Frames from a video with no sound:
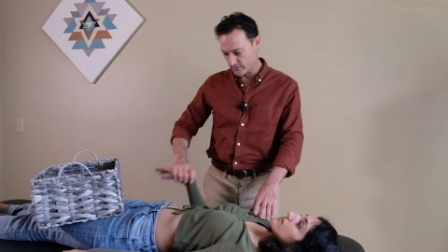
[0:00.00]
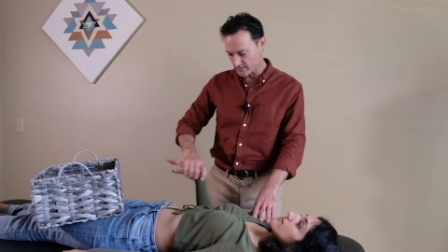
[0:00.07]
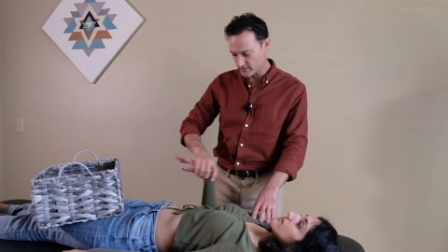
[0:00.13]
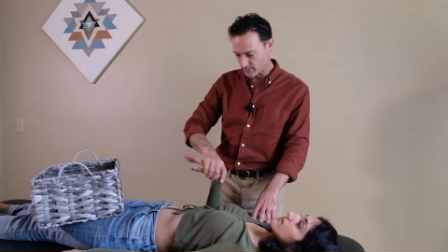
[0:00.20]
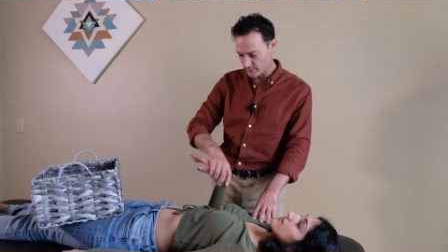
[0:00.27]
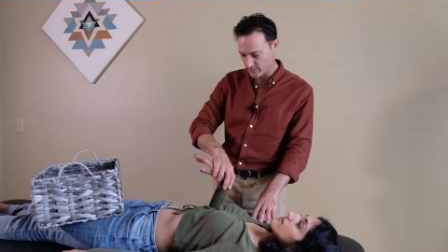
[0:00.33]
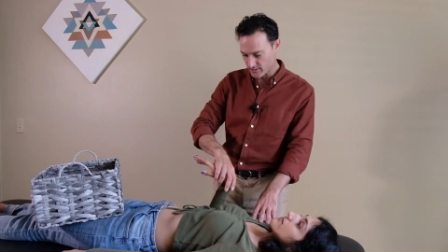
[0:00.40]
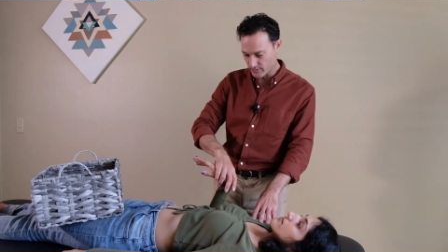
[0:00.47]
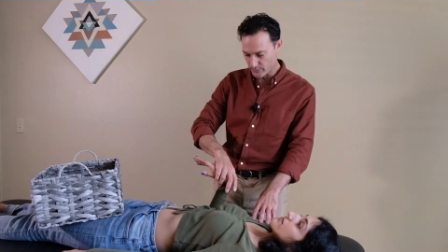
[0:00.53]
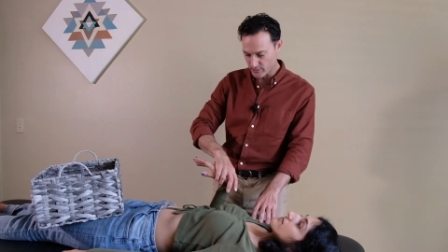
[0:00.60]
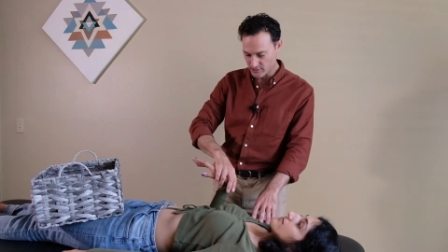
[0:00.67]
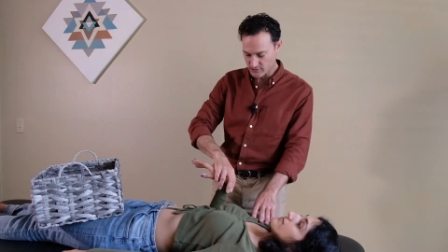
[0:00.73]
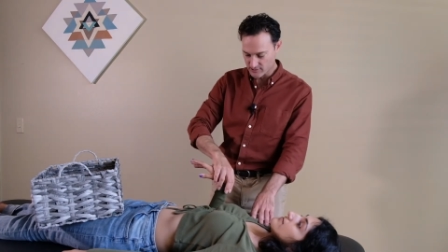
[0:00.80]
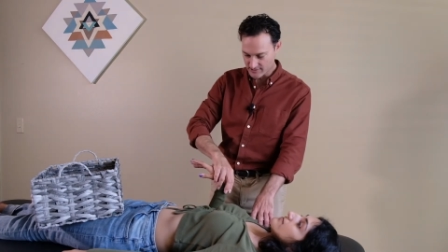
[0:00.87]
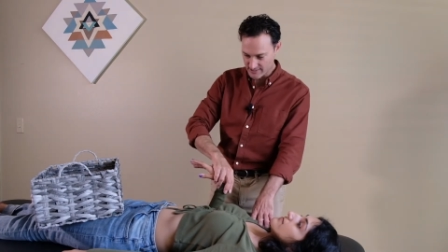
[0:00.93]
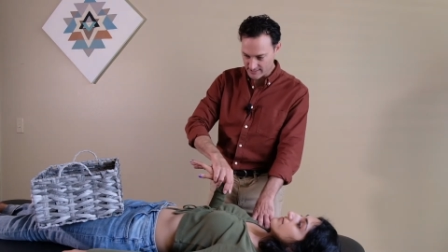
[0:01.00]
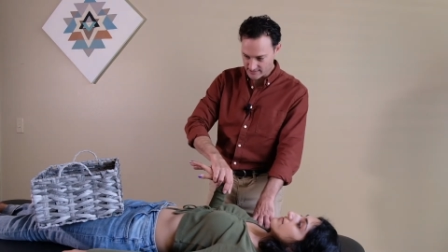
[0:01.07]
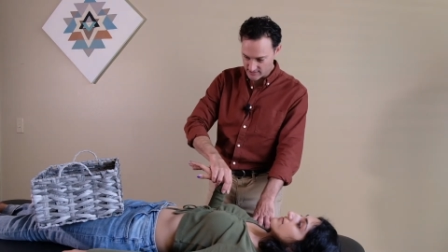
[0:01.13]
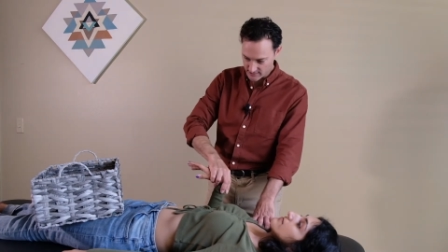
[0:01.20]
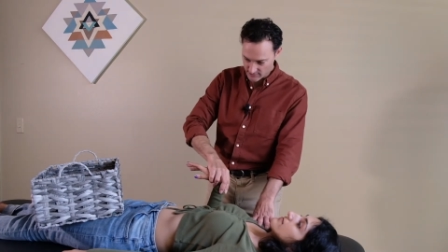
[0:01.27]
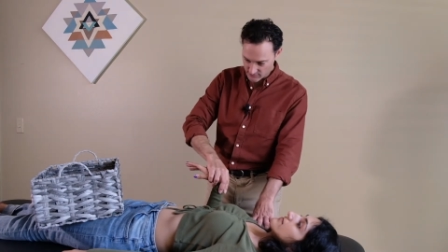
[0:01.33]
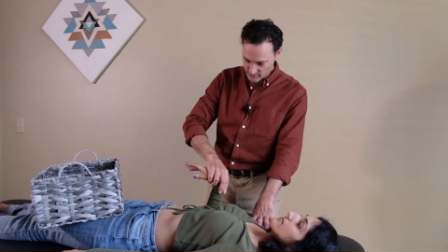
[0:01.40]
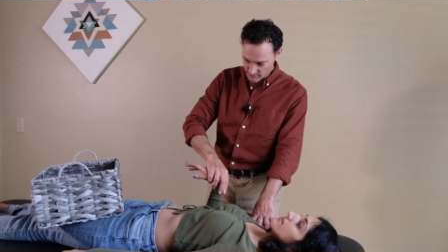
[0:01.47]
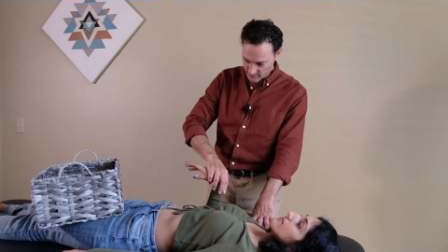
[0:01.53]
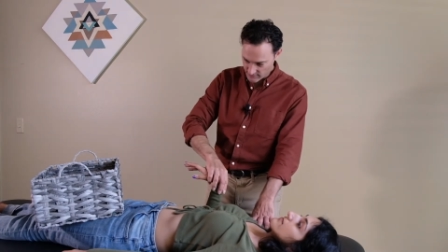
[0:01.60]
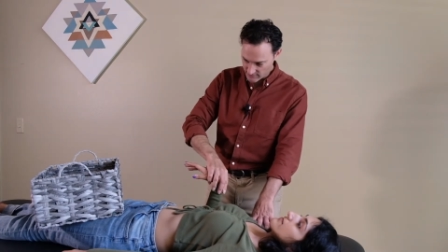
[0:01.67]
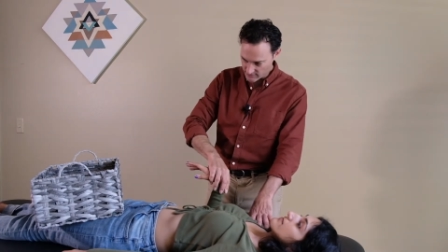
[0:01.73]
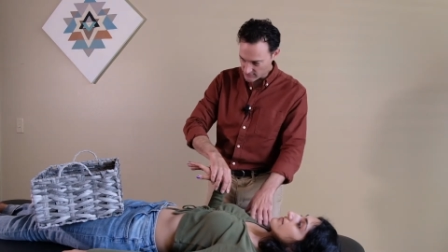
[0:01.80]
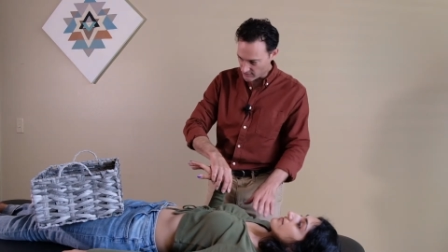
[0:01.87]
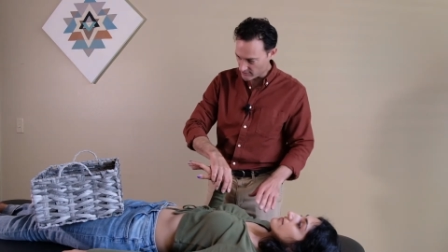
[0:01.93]
So I'm going to muscle test using
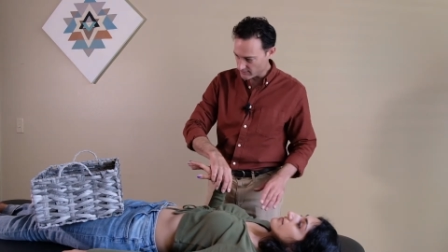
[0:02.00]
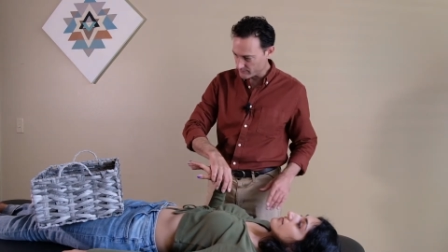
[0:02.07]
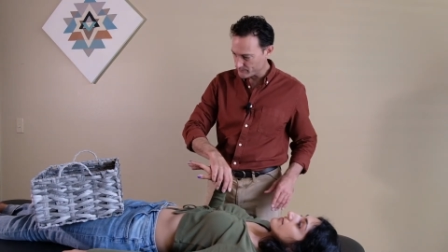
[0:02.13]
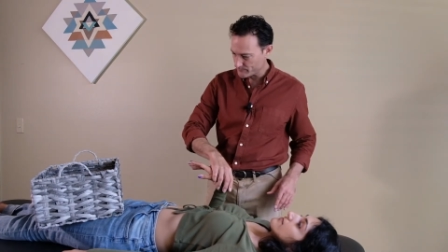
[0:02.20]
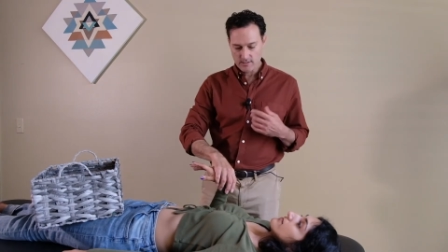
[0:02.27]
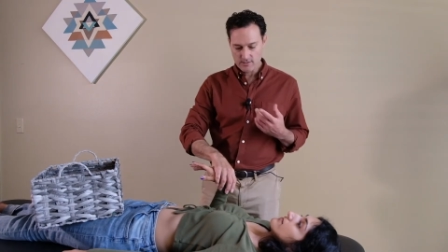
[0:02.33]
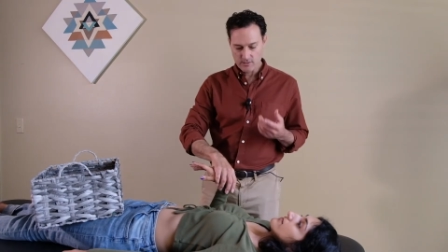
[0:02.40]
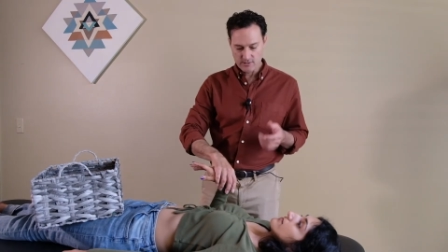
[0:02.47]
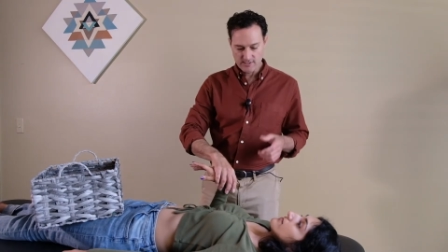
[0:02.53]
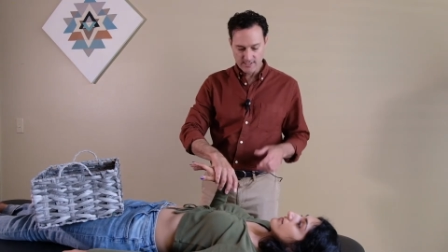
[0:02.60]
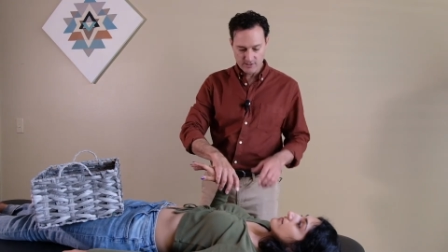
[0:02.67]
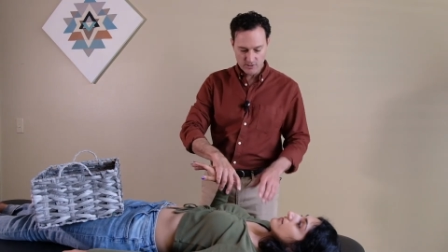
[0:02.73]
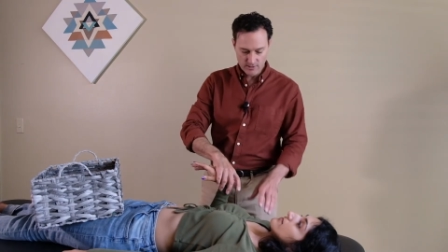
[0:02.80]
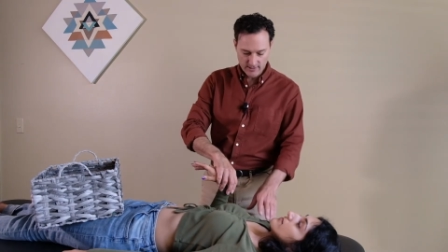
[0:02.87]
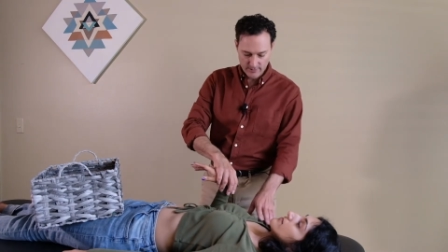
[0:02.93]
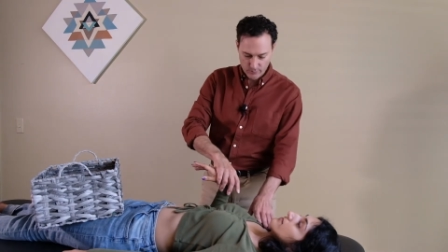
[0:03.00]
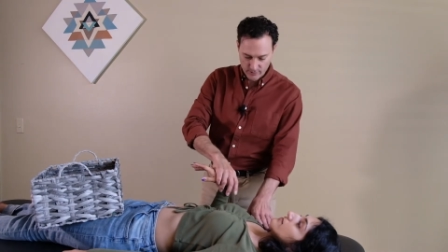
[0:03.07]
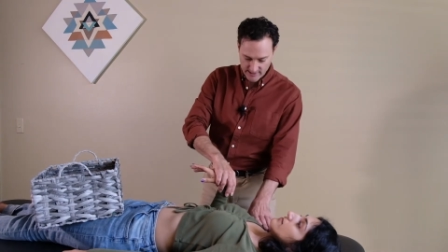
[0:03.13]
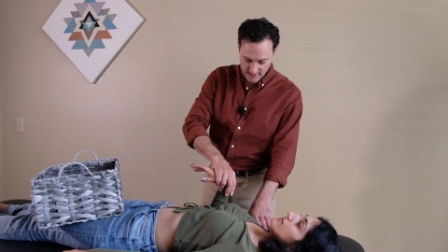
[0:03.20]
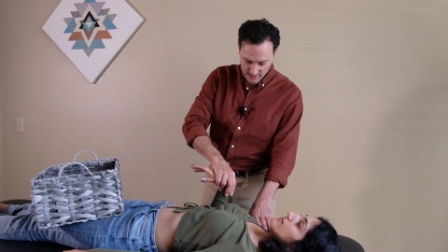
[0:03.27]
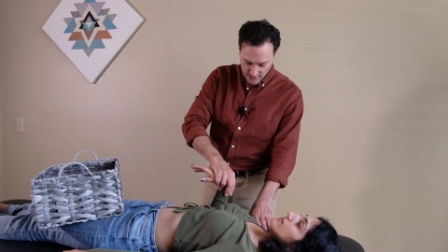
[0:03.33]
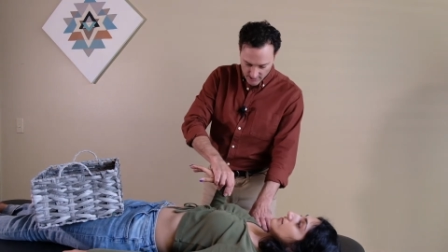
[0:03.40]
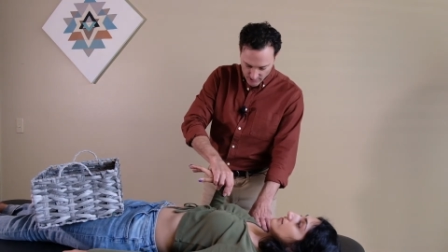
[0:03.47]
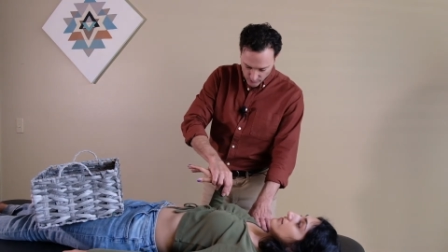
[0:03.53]
this arm. So essentially we start